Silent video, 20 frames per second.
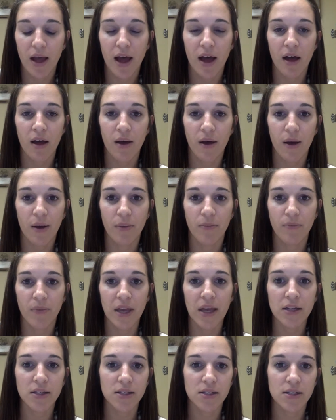
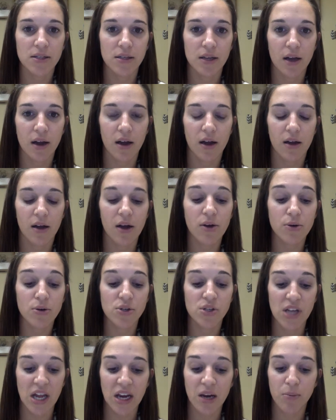It's
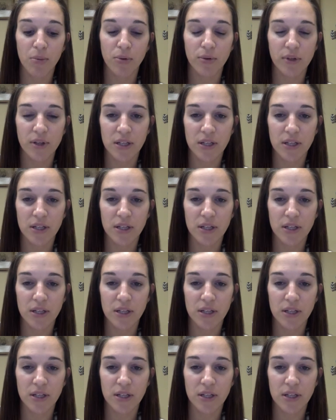understandable